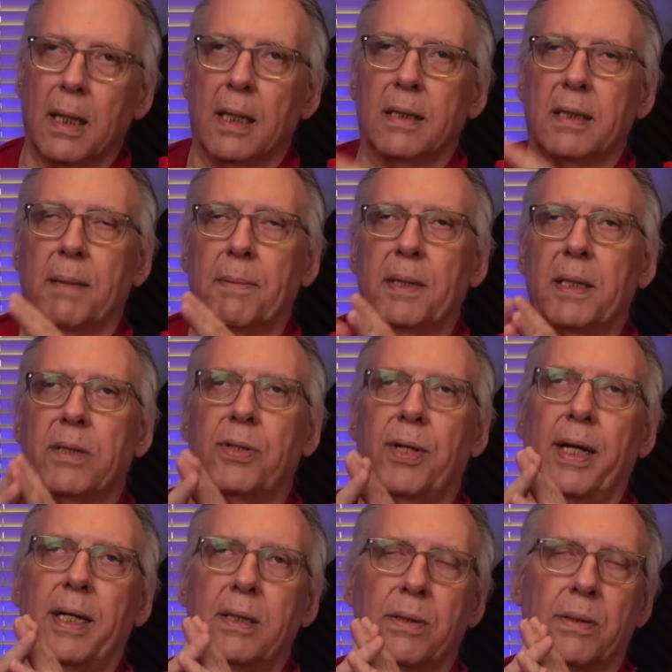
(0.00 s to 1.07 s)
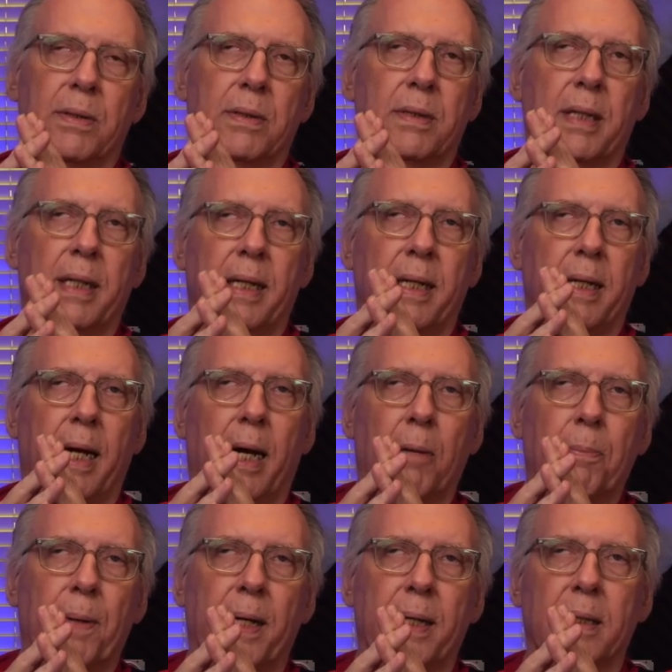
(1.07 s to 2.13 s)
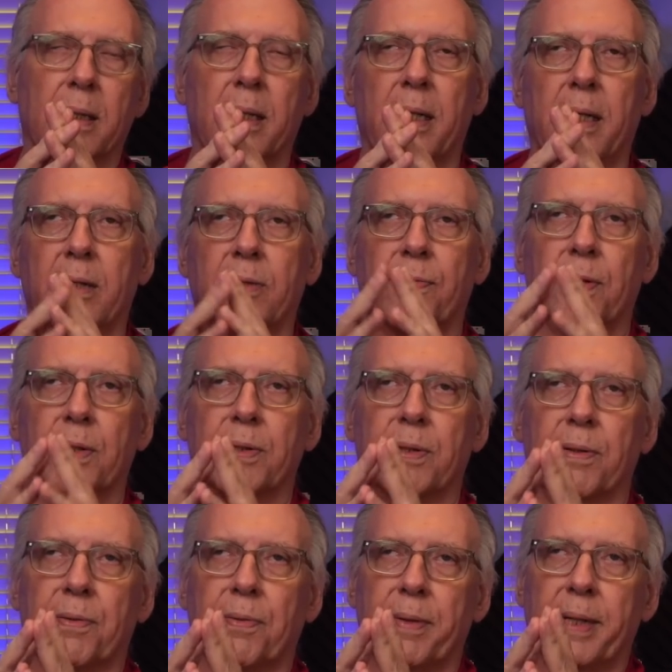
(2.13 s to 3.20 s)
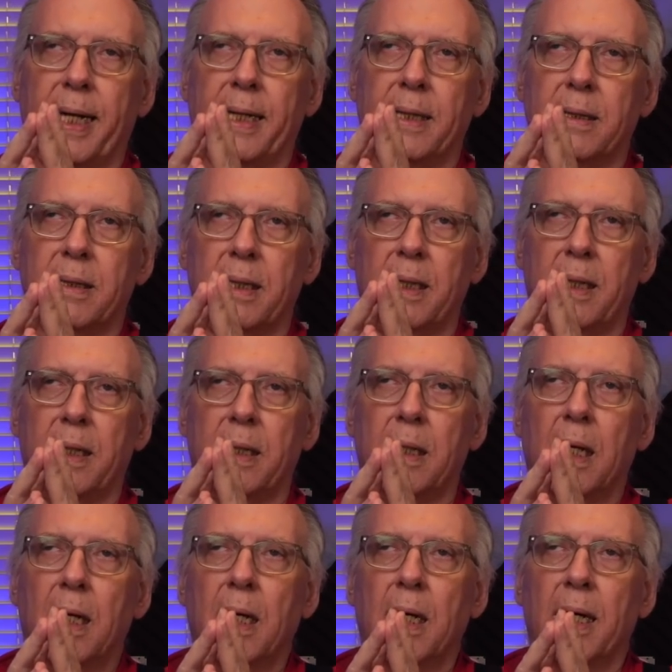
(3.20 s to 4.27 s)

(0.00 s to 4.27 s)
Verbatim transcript: Some of the changes in Alpine Linux version three point eighteen,